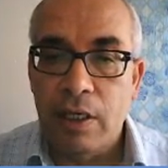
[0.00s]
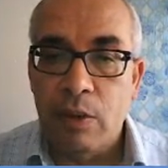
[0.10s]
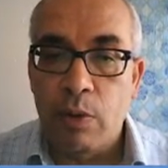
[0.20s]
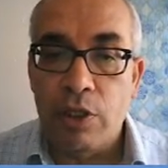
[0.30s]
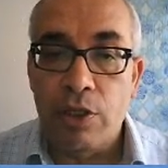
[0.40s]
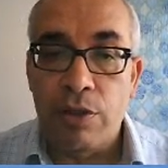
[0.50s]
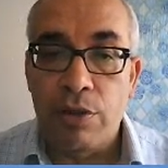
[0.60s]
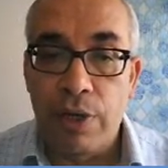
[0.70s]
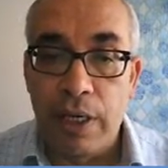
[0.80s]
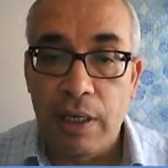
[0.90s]
Question
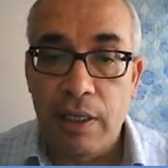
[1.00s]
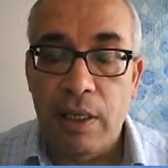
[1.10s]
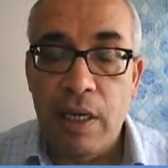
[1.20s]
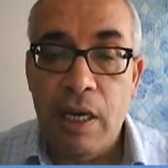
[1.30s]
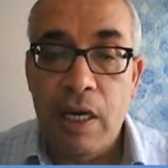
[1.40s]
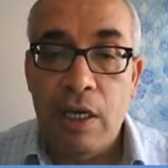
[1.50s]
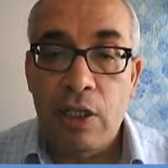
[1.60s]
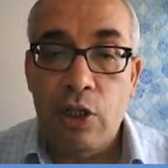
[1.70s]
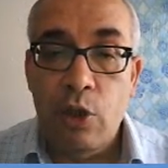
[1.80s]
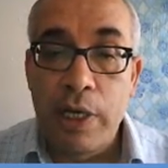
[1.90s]
3,
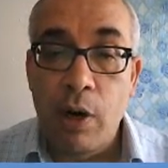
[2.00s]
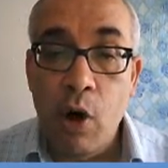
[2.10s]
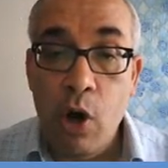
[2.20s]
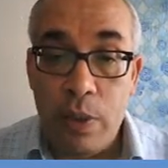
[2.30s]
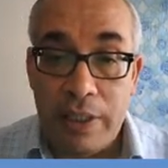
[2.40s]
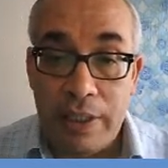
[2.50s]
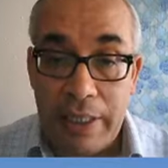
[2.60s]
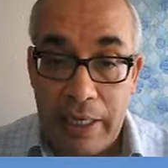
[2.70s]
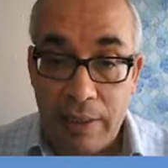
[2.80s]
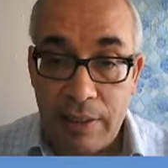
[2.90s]
do we always
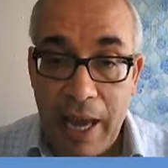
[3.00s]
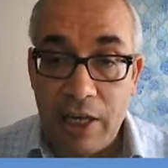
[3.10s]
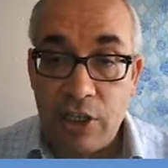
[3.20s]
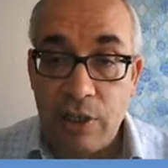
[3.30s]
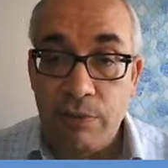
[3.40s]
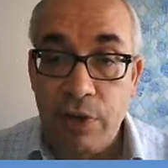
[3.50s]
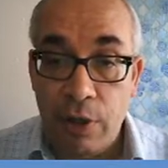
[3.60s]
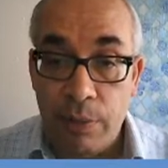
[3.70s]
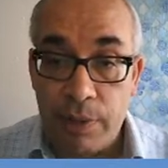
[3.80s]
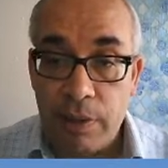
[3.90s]
need action
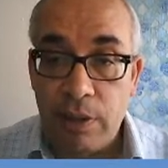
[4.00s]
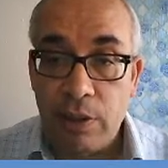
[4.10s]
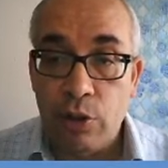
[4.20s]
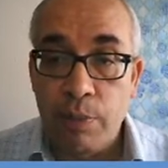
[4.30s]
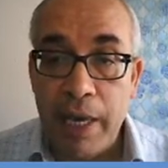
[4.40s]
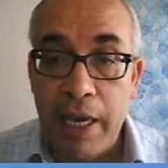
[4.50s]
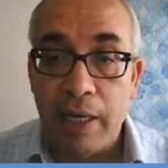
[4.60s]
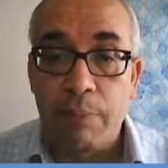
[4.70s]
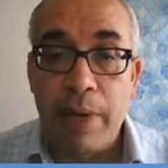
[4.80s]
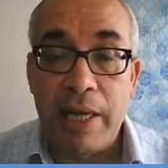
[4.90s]
verbs to make
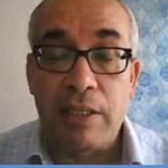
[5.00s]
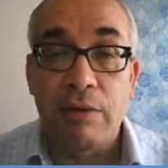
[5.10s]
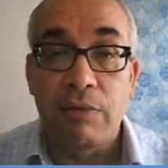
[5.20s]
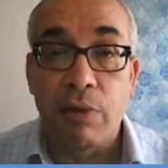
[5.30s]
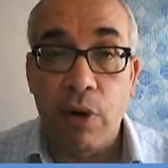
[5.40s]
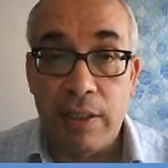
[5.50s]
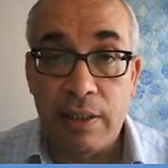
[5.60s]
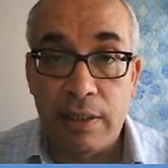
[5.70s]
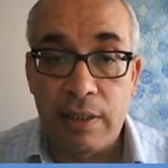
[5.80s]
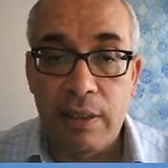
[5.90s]
passive voice?
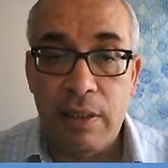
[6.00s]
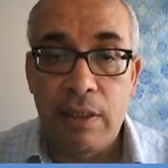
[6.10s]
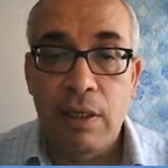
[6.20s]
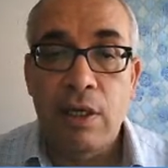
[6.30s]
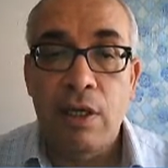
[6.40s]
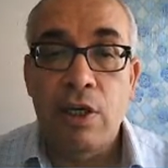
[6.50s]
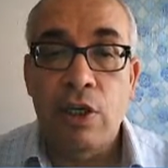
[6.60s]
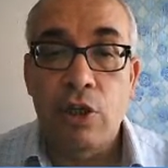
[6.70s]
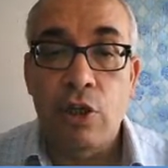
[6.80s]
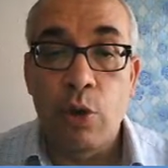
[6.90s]

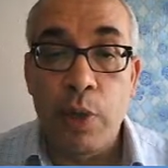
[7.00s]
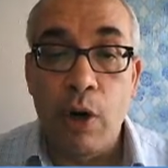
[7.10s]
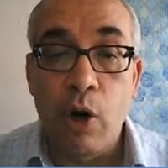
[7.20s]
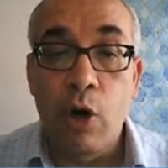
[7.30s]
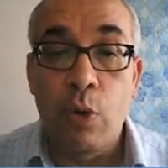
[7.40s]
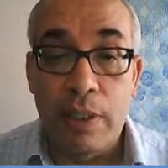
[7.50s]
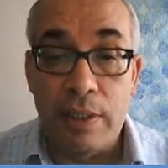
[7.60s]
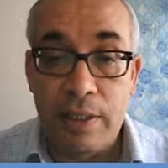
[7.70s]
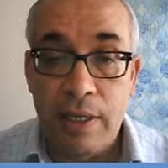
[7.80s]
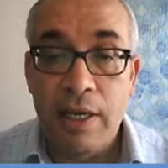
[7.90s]
Do we always
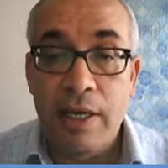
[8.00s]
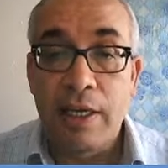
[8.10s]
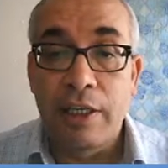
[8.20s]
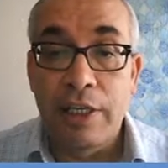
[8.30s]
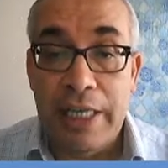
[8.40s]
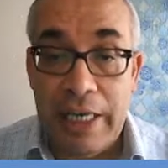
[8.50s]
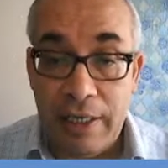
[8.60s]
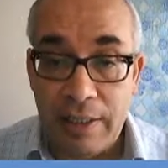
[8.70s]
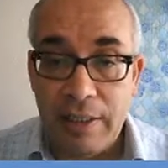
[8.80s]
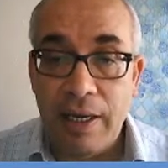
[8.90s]
need
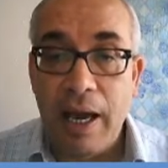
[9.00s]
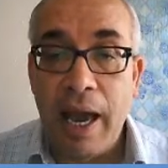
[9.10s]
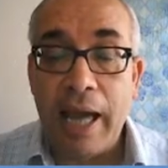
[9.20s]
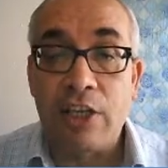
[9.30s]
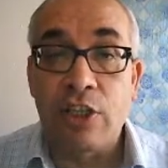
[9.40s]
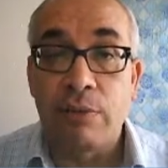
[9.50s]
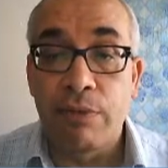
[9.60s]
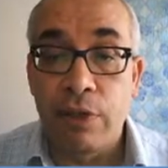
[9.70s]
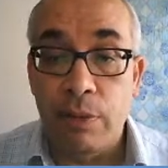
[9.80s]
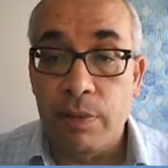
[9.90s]
action
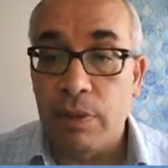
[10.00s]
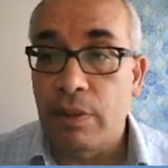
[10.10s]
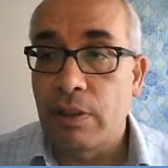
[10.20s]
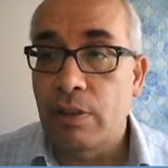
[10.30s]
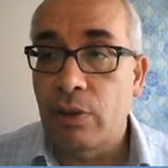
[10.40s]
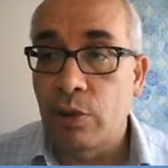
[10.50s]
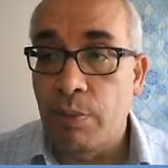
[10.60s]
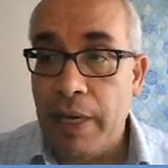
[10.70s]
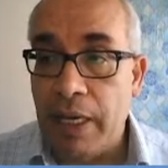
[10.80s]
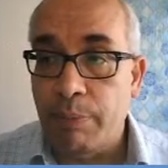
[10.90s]
verbs to
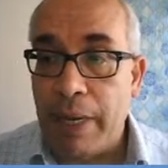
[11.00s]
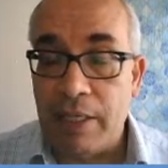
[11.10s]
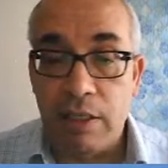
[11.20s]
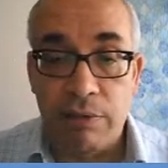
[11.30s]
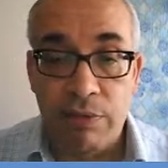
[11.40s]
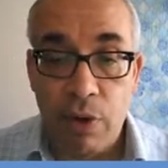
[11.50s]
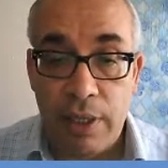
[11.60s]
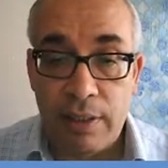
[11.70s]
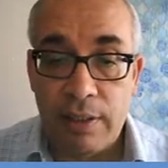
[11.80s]
make passive voice?